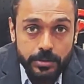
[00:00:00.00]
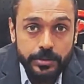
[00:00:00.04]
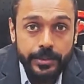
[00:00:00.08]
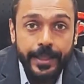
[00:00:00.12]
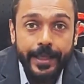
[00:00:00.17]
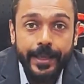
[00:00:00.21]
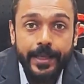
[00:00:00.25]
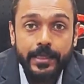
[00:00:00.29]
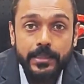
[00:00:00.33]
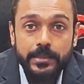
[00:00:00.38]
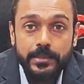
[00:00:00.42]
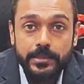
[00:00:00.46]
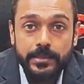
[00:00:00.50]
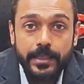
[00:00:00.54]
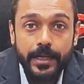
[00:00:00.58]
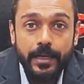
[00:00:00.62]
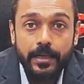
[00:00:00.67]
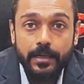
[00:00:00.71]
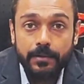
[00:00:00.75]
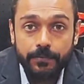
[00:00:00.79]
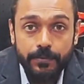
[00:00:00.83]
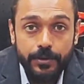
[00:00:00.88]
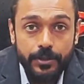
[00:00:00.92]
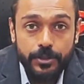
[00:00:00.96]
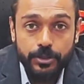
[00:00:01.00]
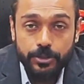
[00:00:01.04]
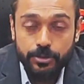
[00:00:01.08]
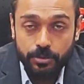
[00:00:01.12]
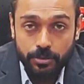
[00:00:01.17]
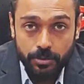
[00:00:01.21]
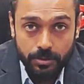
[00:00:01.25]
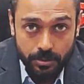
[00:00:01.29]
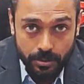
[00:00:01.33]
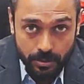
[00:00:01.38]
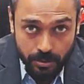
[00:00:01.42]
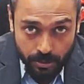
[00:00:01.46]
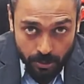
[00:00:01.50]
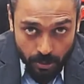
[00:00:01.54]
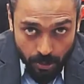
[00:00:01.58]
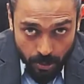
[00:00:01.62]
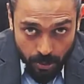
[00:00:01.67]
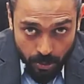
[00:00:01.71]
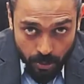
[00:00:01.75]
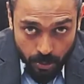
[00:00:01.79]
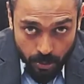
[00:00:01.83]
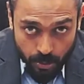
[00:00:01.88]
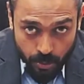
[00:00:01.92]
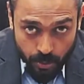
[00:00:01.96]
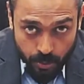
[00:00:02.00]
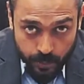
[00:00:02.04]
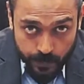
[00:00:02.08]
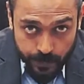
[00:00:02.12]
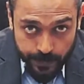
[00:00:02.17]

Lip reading: things that we should not do.